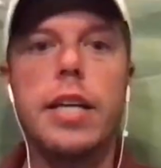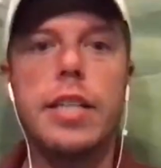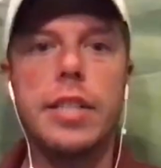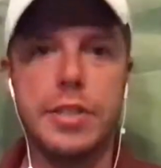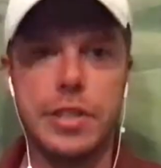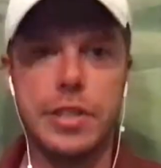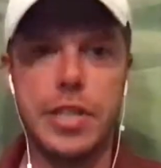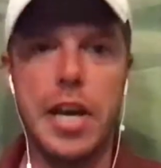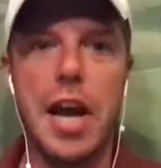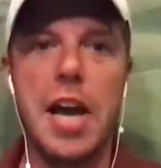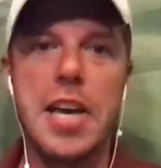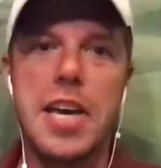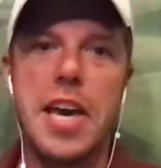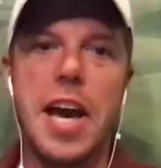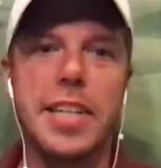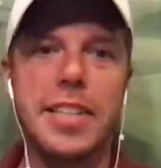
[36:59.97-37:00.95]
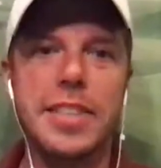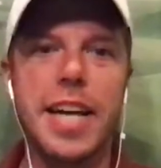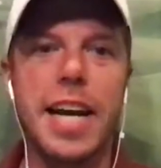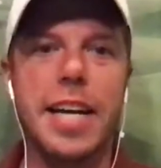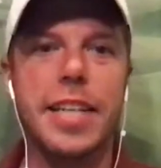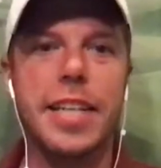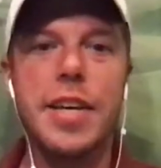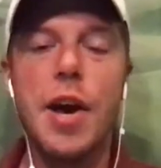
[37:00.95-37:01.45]
exactly. Yeah,
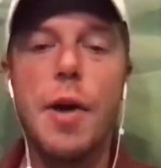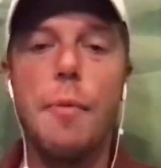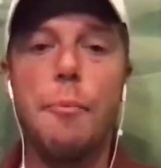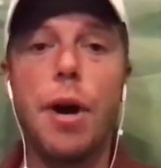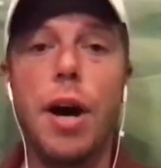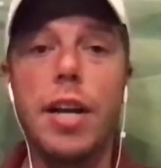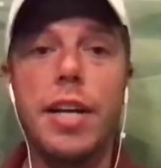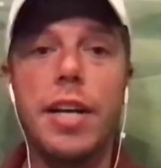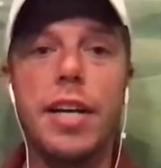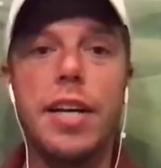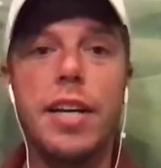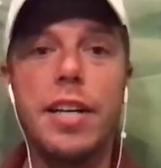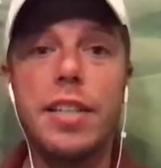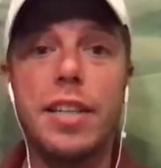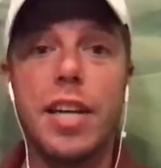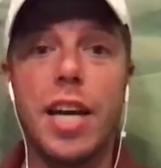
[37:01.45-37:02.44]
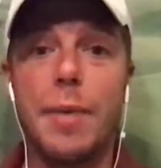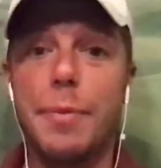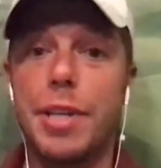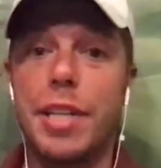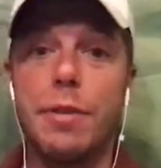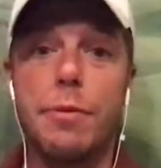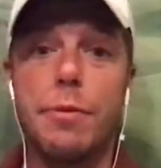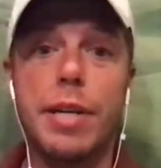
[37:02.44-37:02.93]
exactly. But I
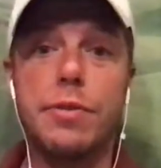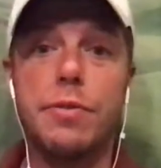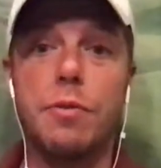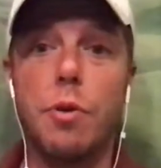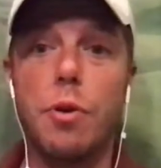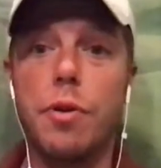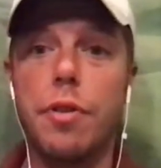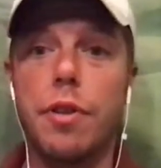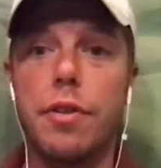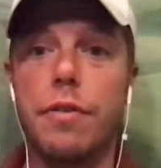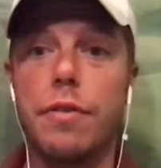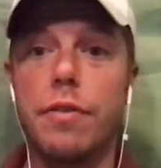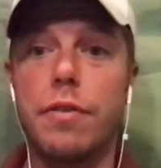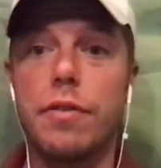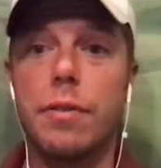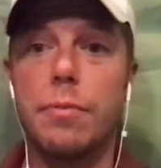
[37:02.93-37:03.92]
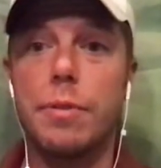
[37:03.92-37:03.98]
mean, he ranks 4th in some of